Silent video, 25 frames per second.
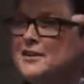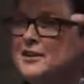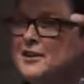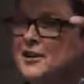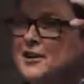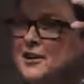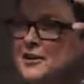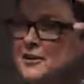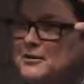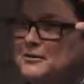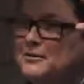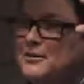you
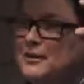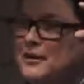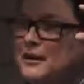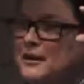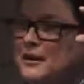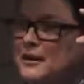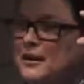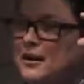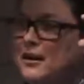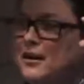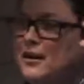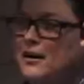know.
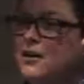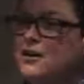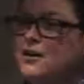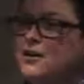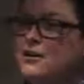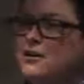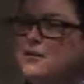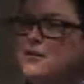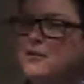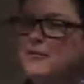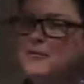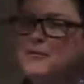
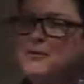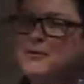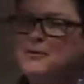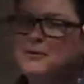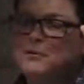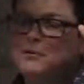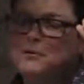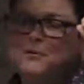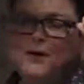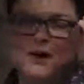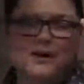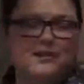Oh, we
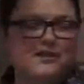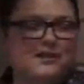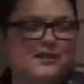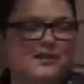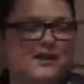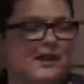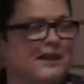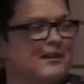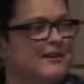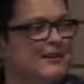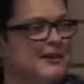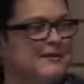were watching.
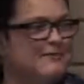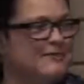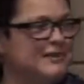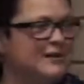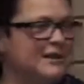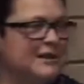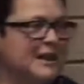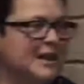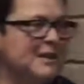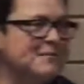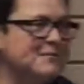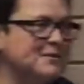I love the
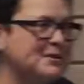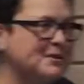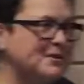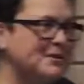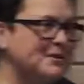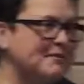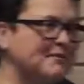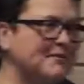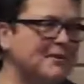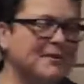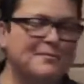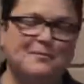names of
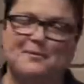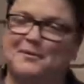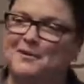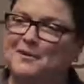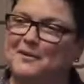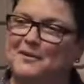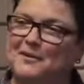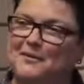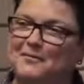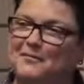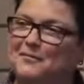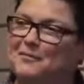the farm,
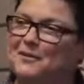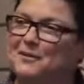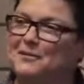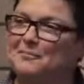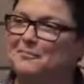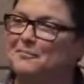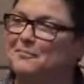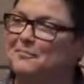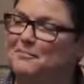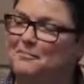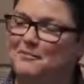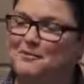the, the
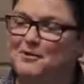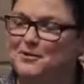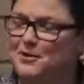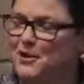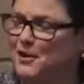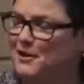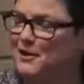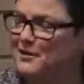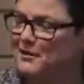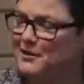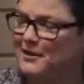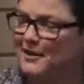
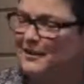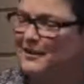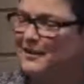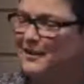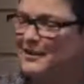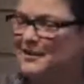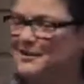drugs that they